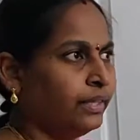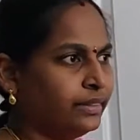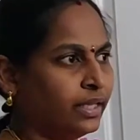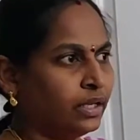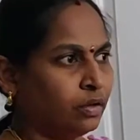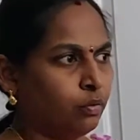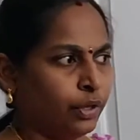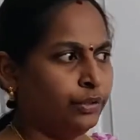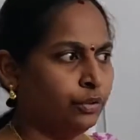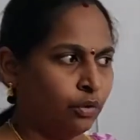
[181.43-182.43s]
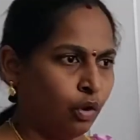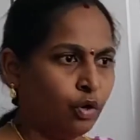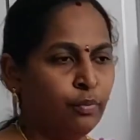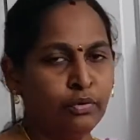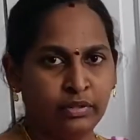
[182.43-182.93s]
may think why to
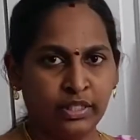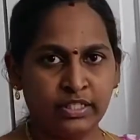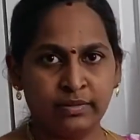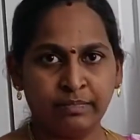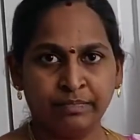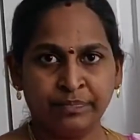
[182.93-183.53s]
talk about this.